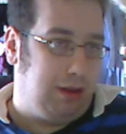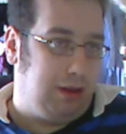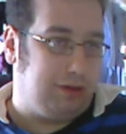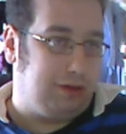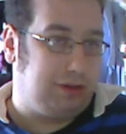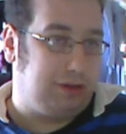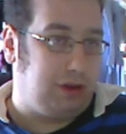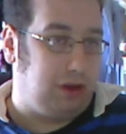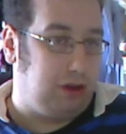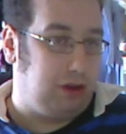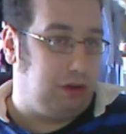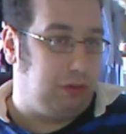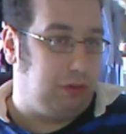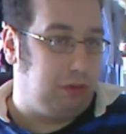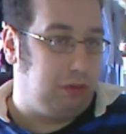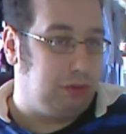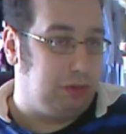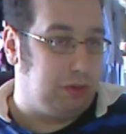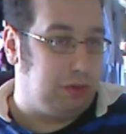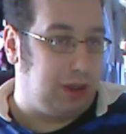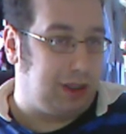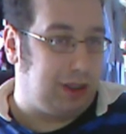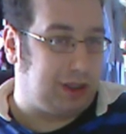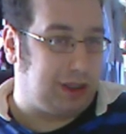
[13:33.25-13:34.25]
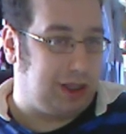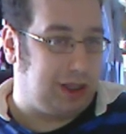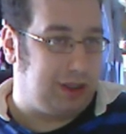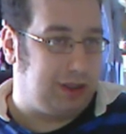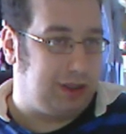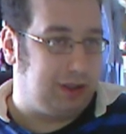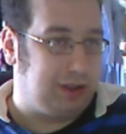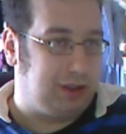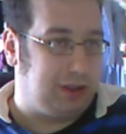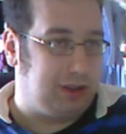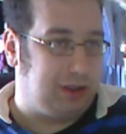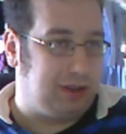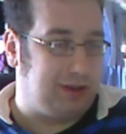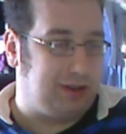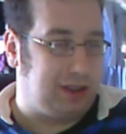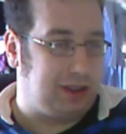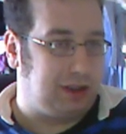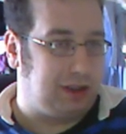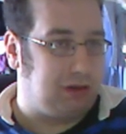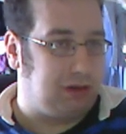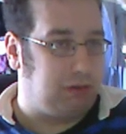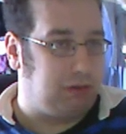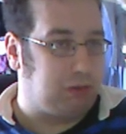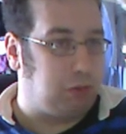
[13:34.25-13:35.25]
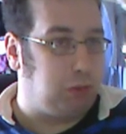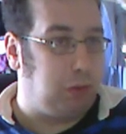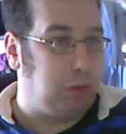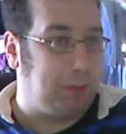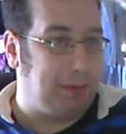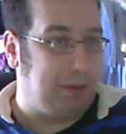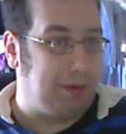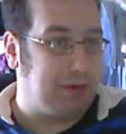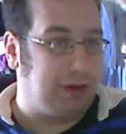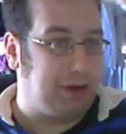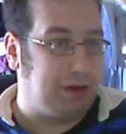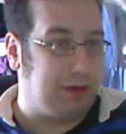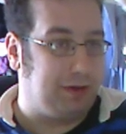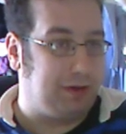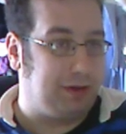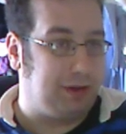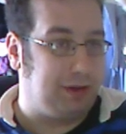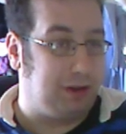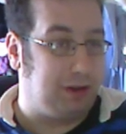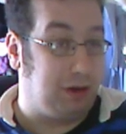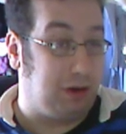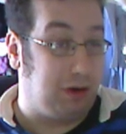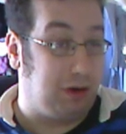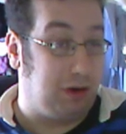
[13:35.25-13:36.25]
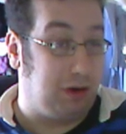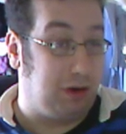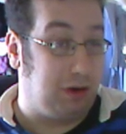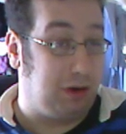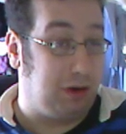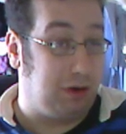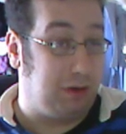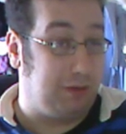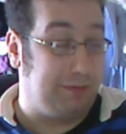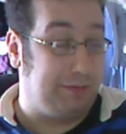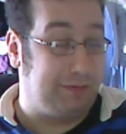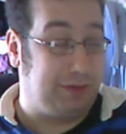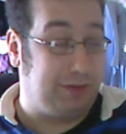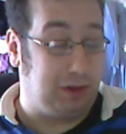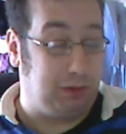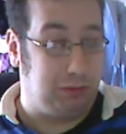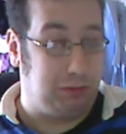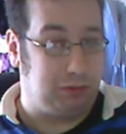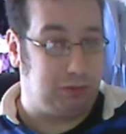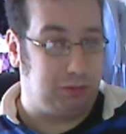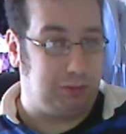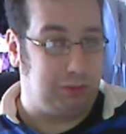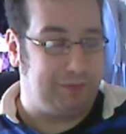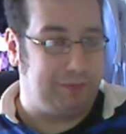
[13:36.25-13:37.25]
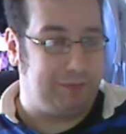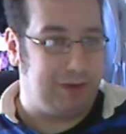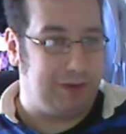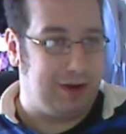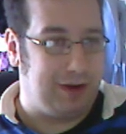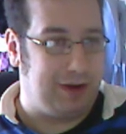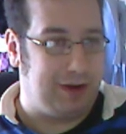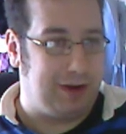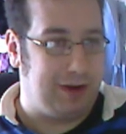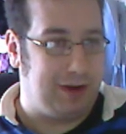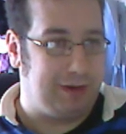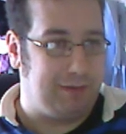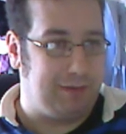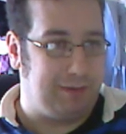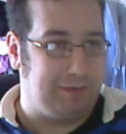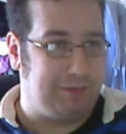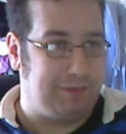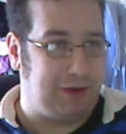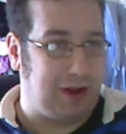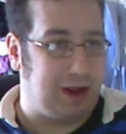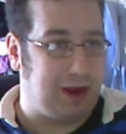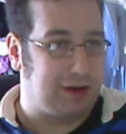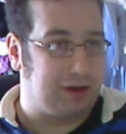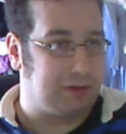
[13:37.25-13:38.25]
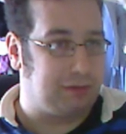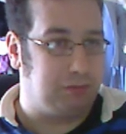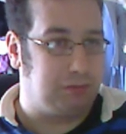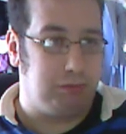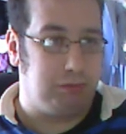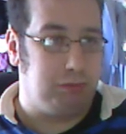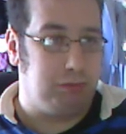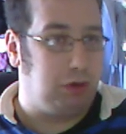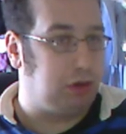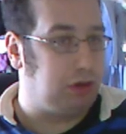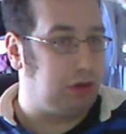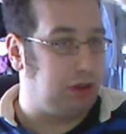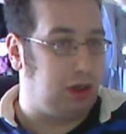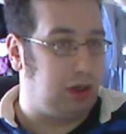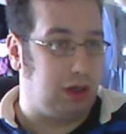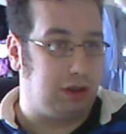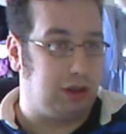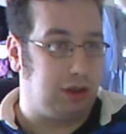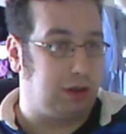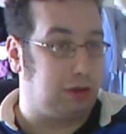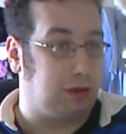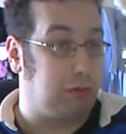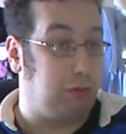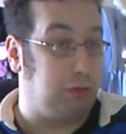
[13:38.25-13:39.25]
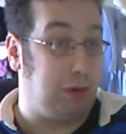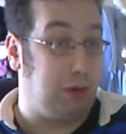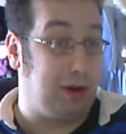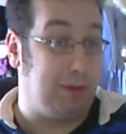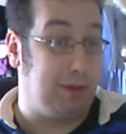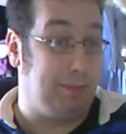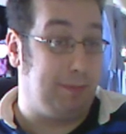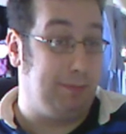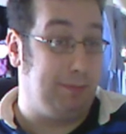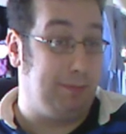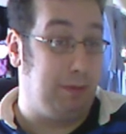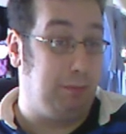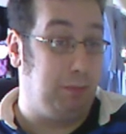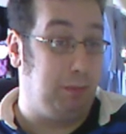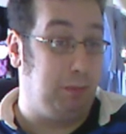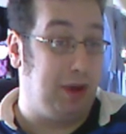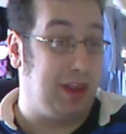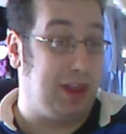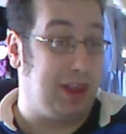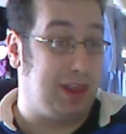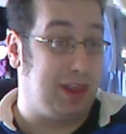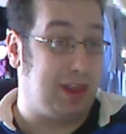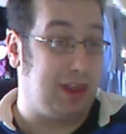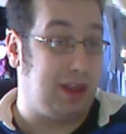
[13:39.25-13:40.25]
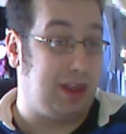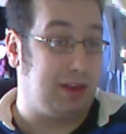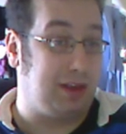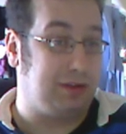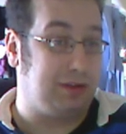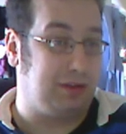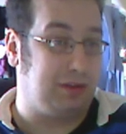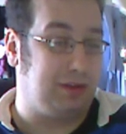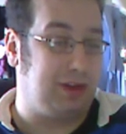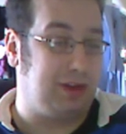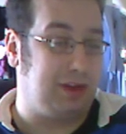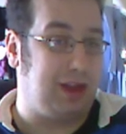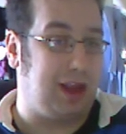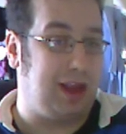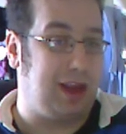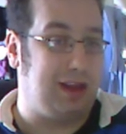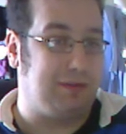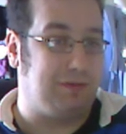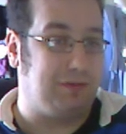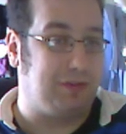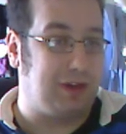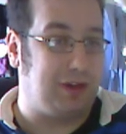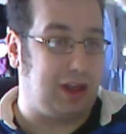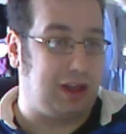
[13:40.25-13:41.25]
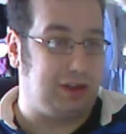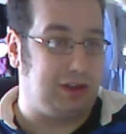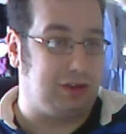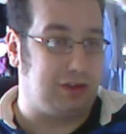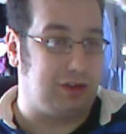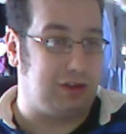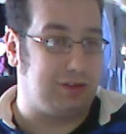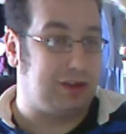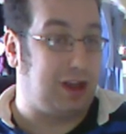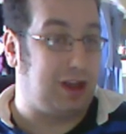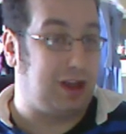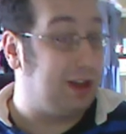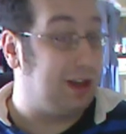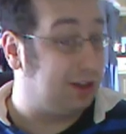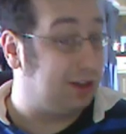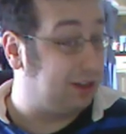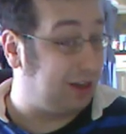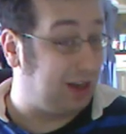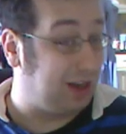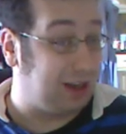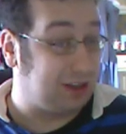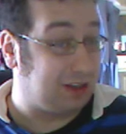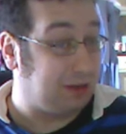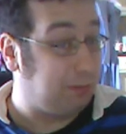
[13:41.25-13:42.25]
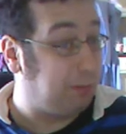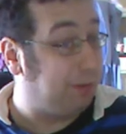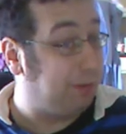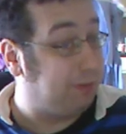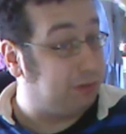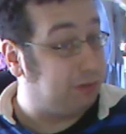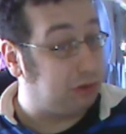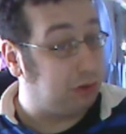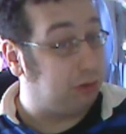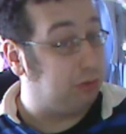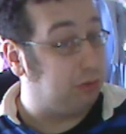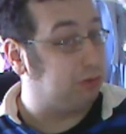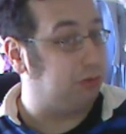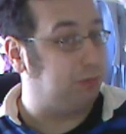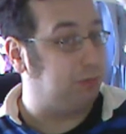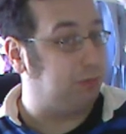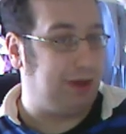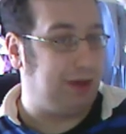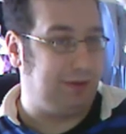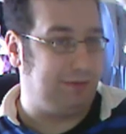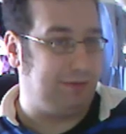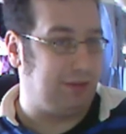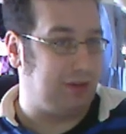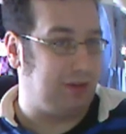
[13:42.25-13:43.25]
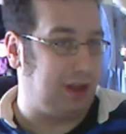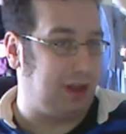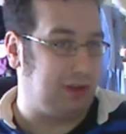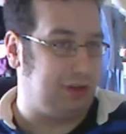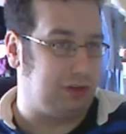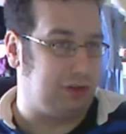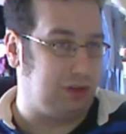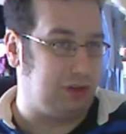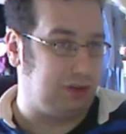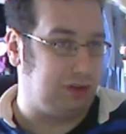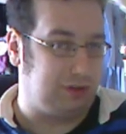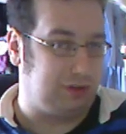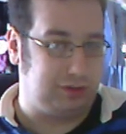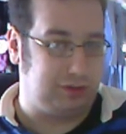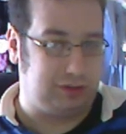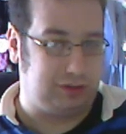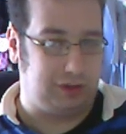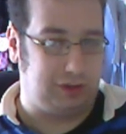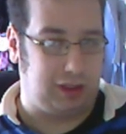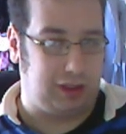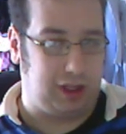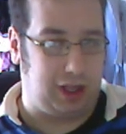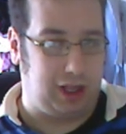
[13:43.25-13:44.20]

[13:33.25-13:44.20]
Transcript: So, again, you said you're equipping your, your viewers with, with facts. No, you're not. You're equipping them with something that is fallacious and, and can be shown to be fallacious.